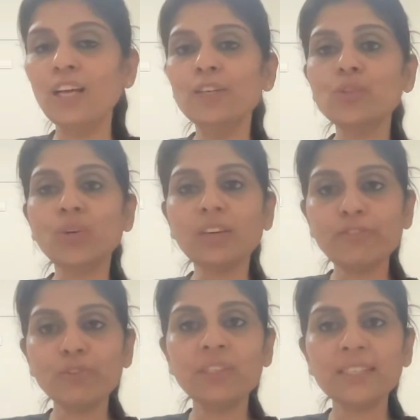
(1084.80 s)
So
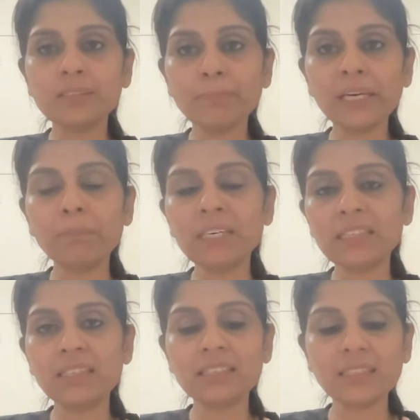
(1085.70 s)
if you suspect
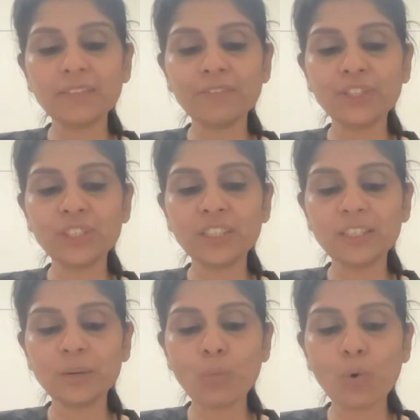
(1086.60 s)
B6
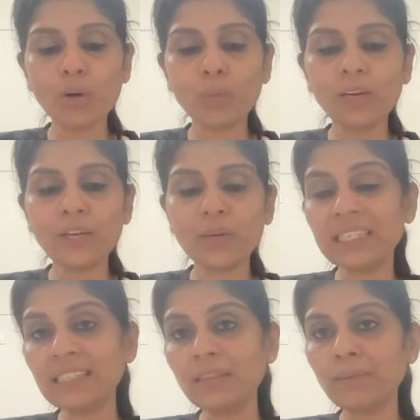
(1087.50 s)
deficiency, what will you
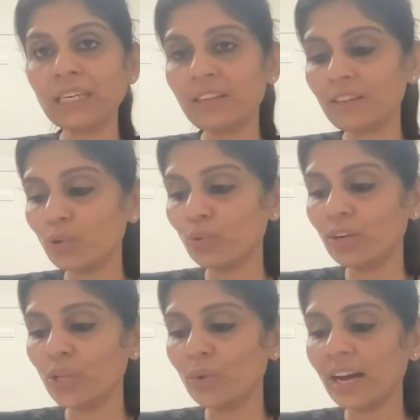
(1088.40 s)
estimate in
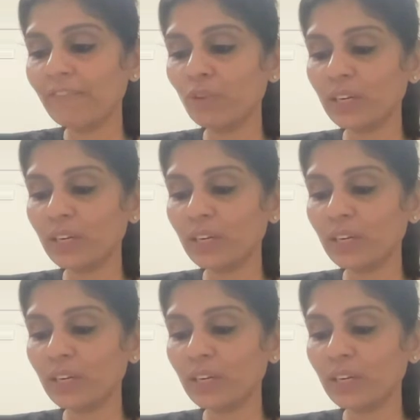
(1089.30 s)
urine? You have to